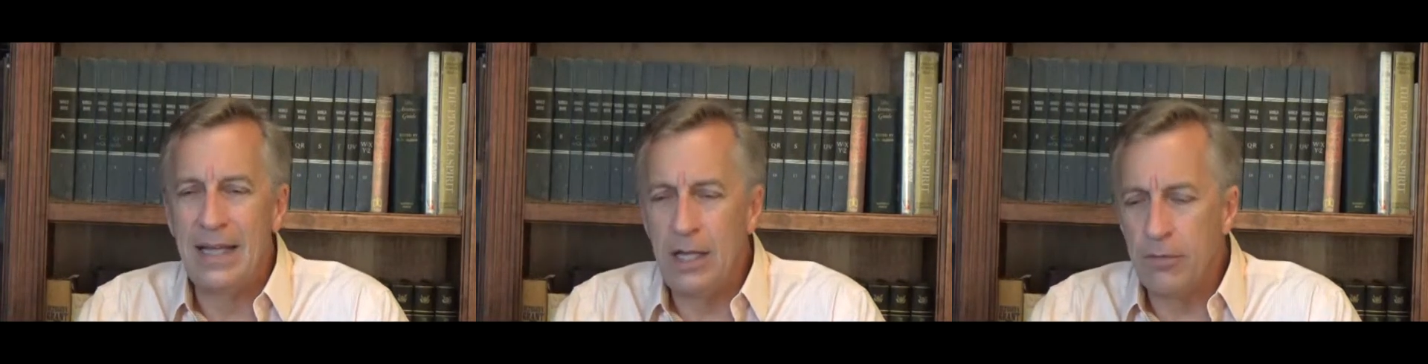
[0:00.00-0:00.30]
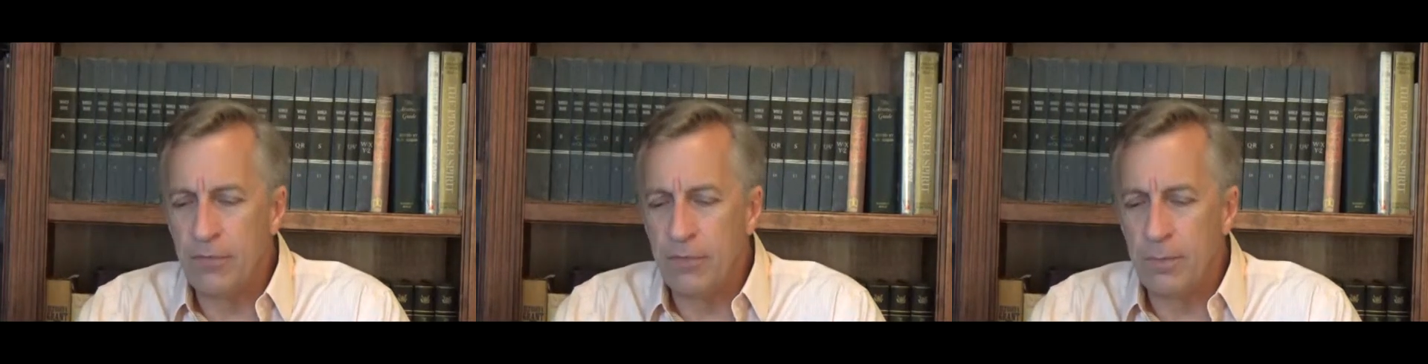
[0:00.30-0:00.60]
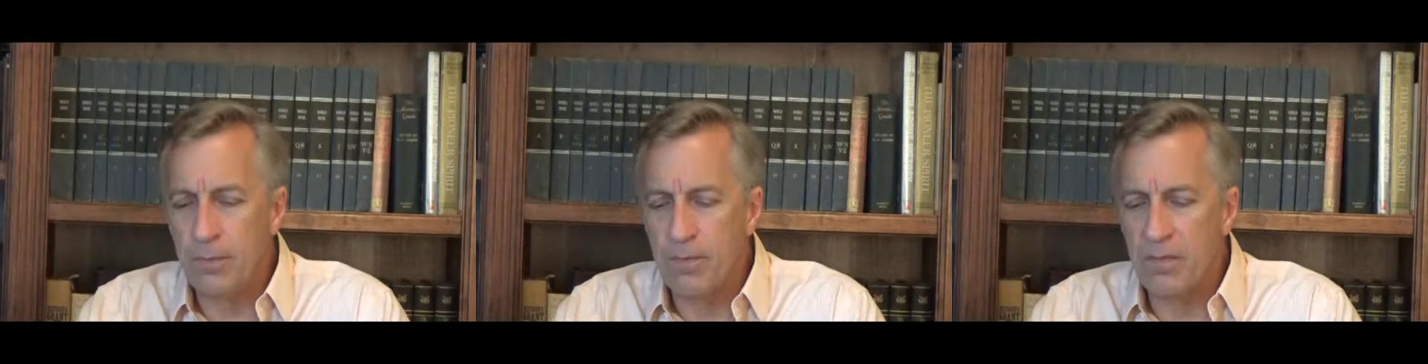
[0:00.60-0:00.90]
If
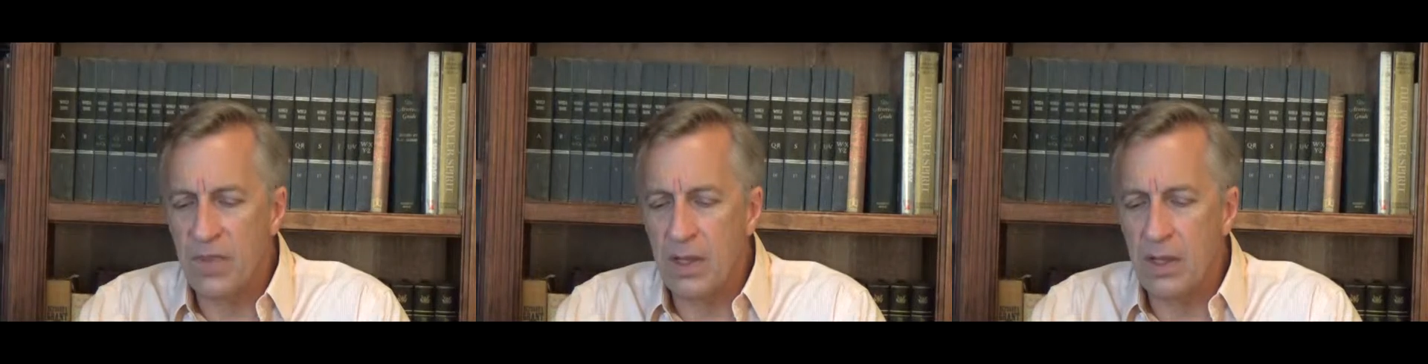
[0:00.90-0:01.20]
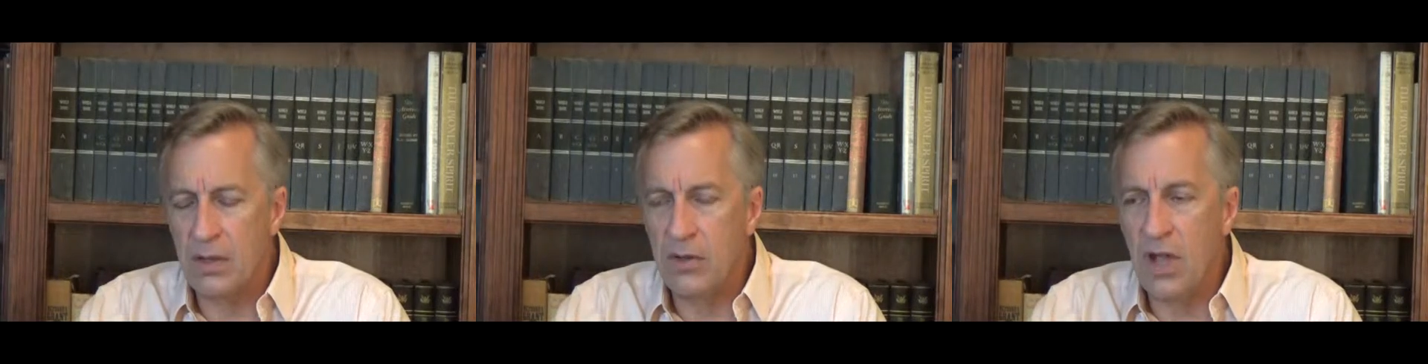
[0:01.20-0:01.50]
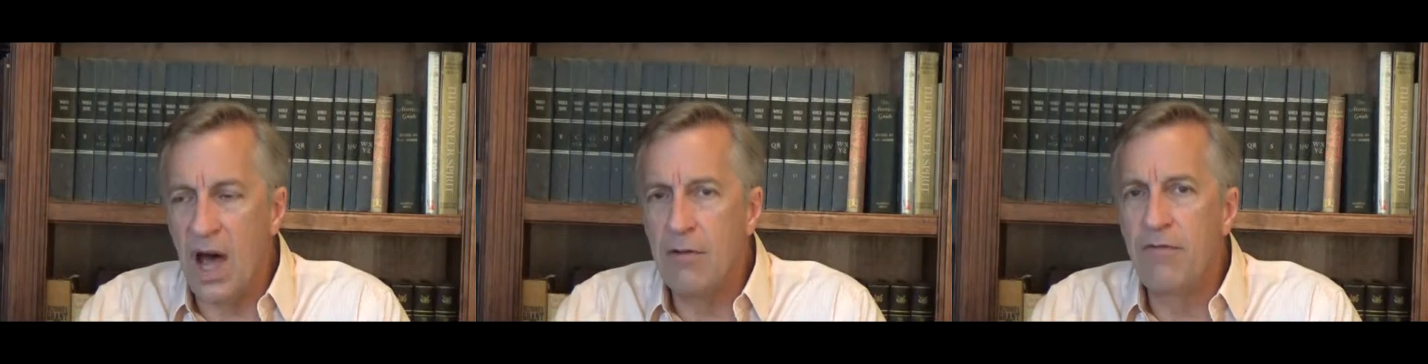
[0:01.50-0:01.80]

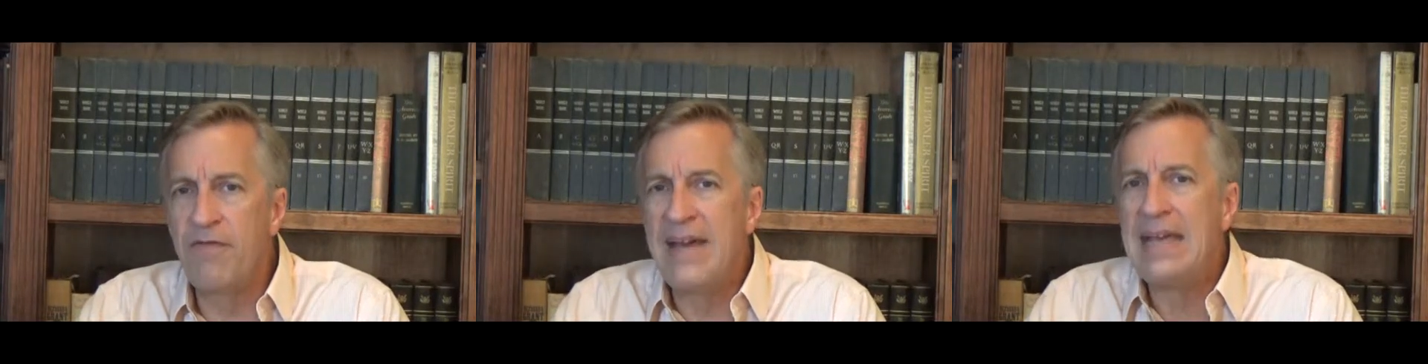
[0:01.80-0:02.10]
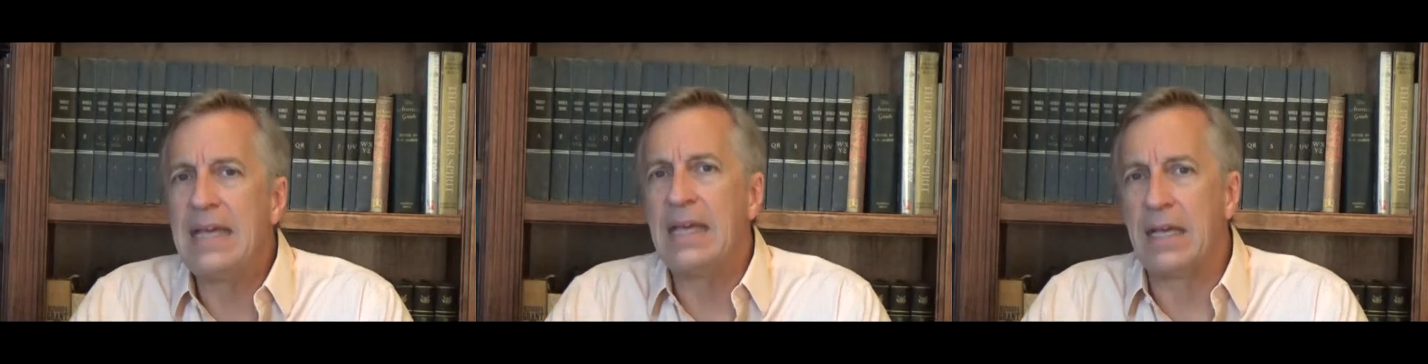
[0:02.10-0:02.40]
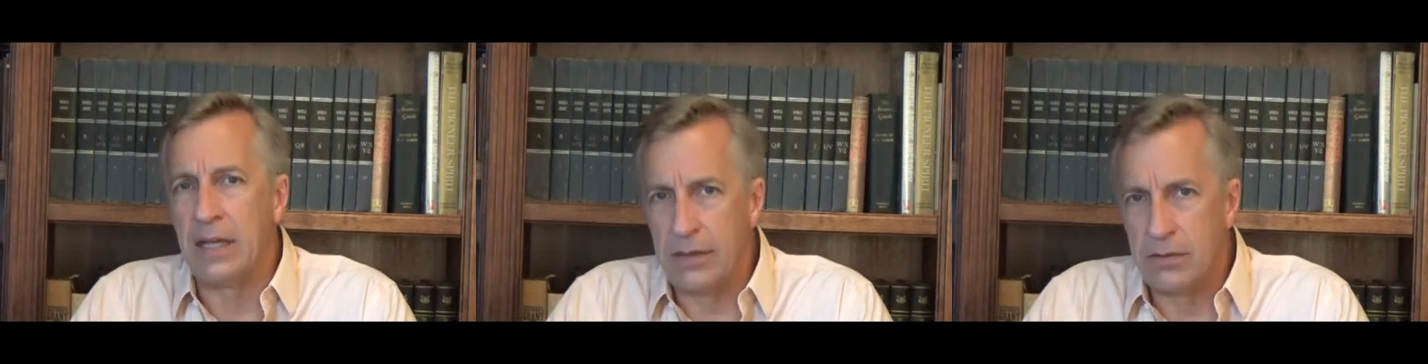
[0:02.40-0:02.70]
not faking
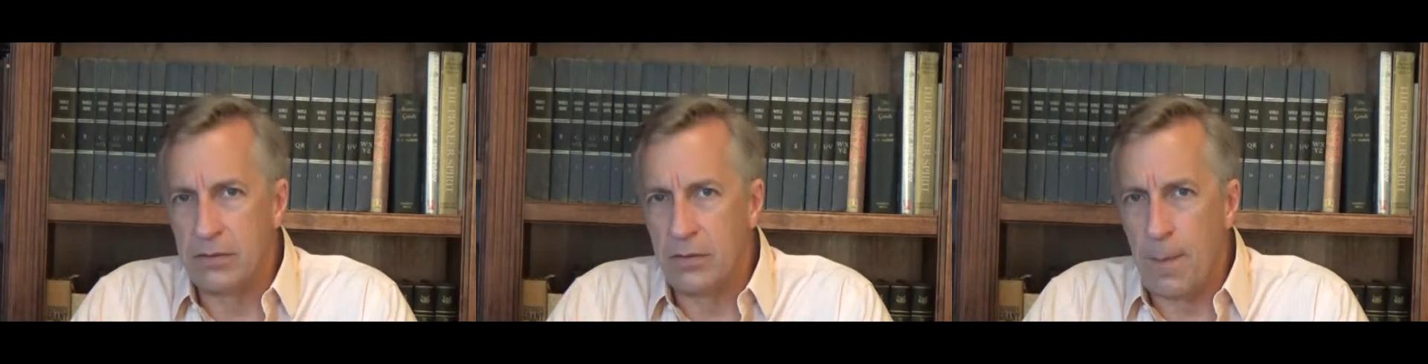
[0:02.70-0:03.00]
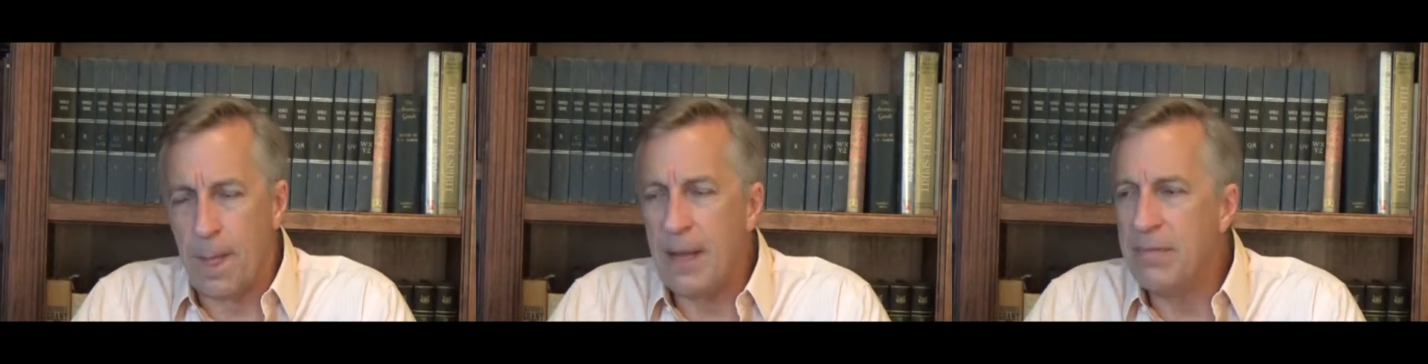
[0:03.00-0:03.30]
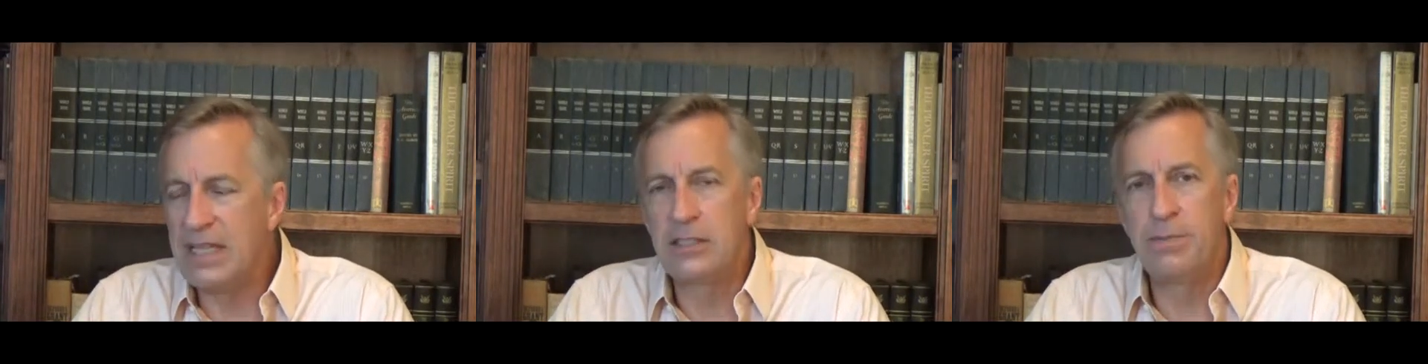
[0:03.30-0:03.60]
it
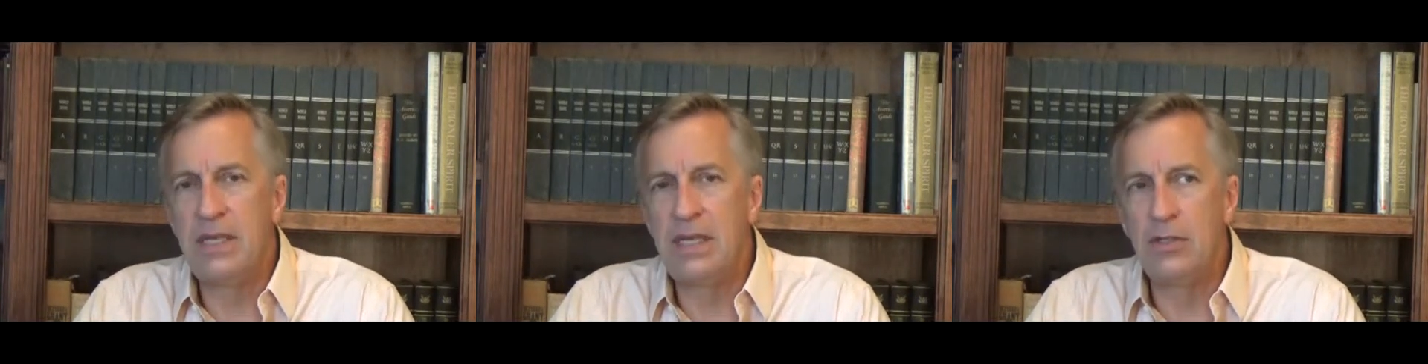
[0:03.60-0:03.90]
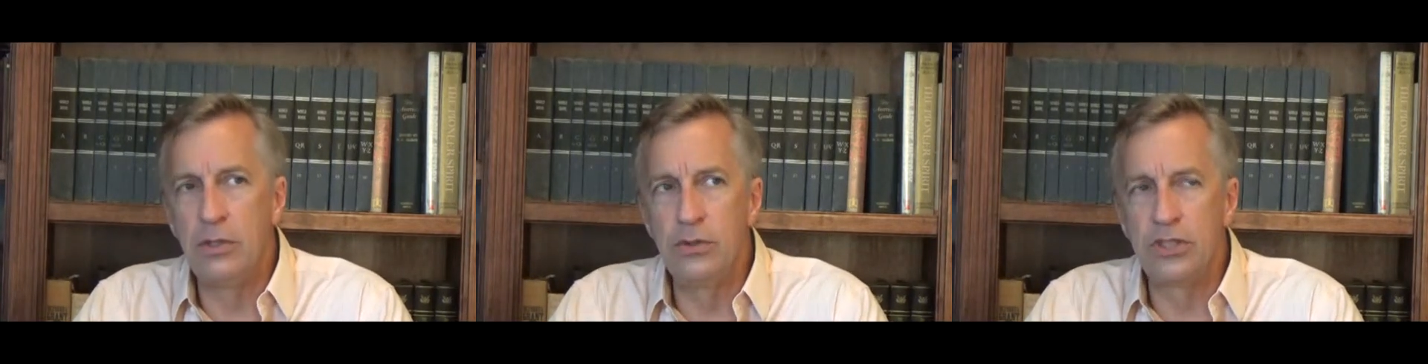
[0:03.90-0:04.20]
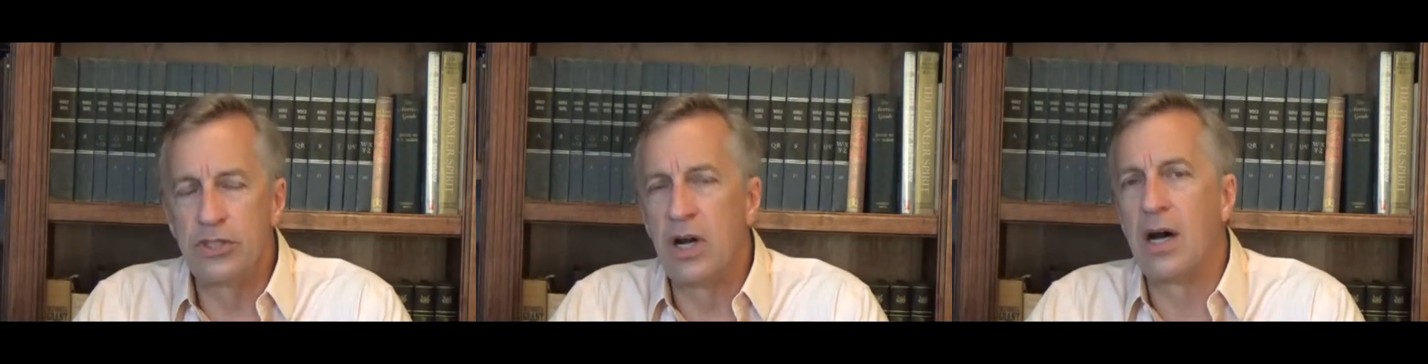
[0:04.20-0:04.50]
makes me lose a
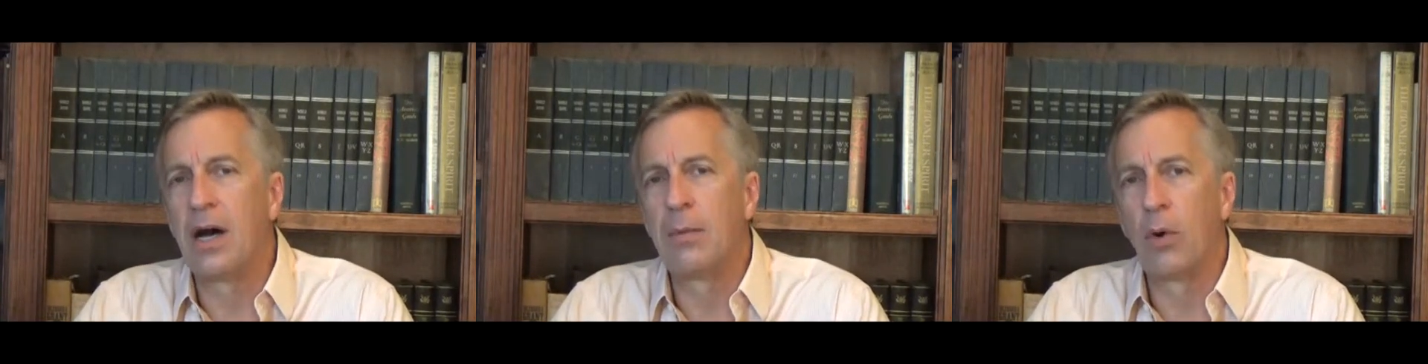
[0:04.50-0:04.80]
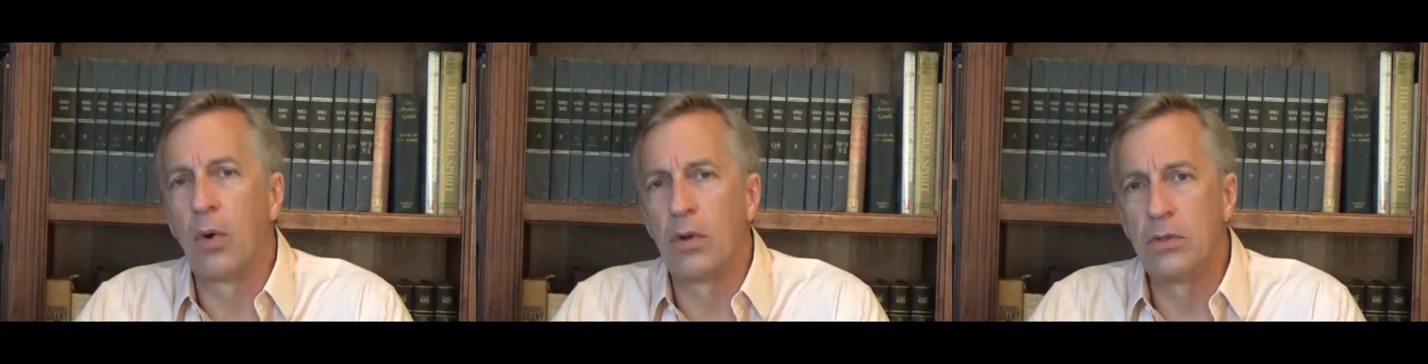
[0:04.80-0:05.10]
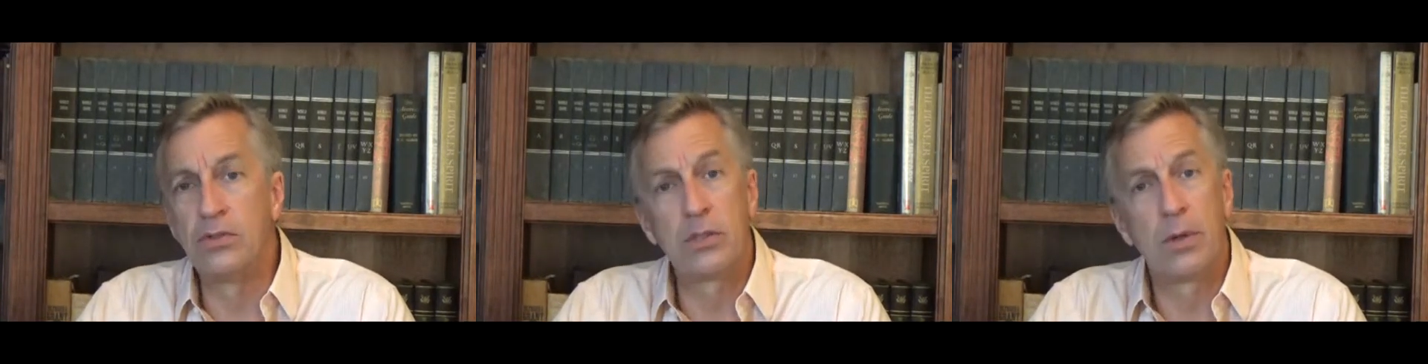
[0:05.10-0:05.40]
job or
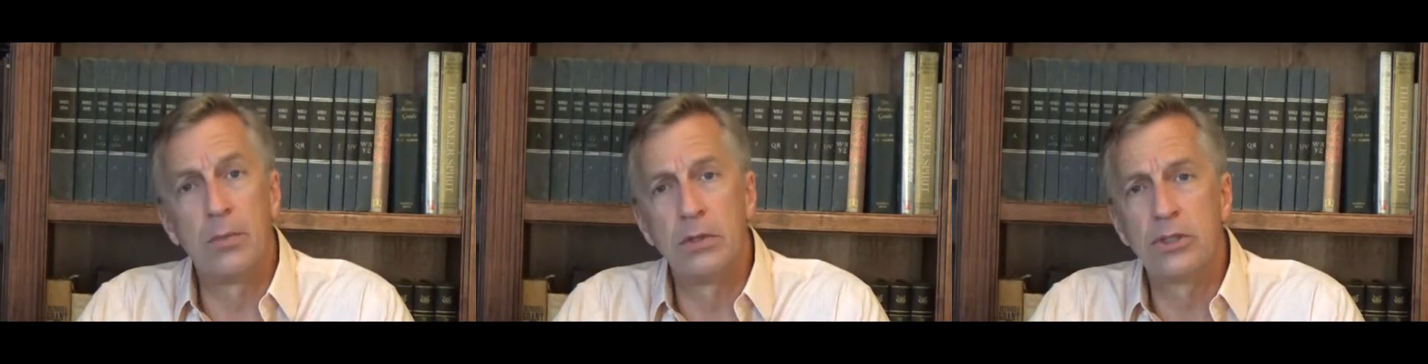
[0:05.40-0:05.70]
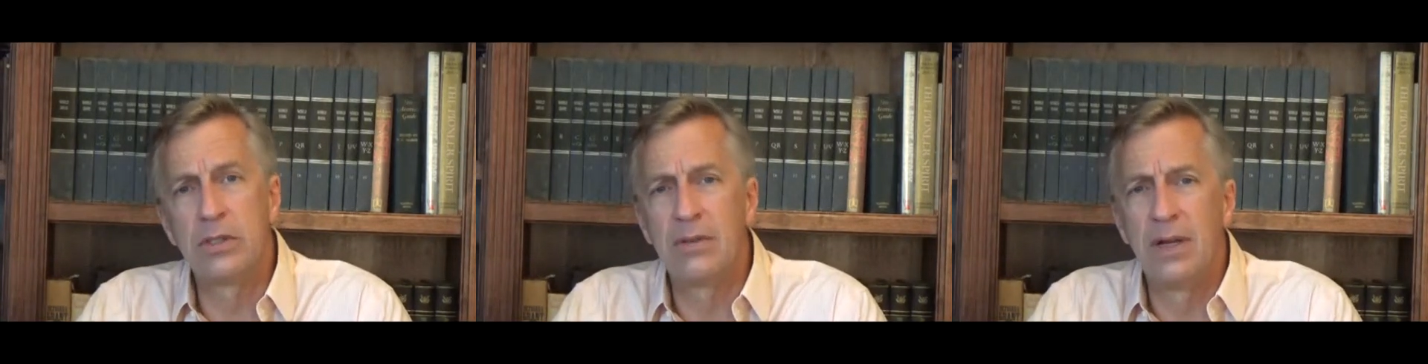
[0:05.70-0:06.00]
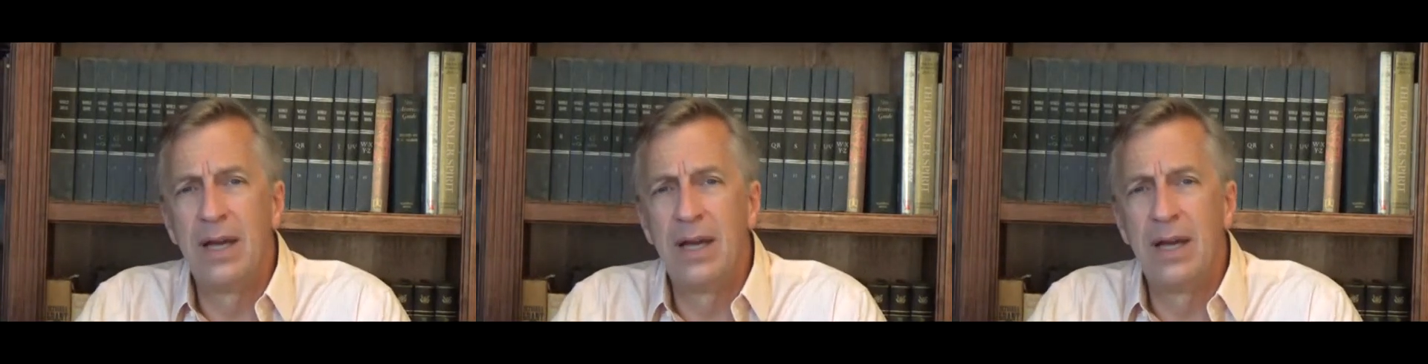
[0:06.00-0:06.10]
lose a promotion,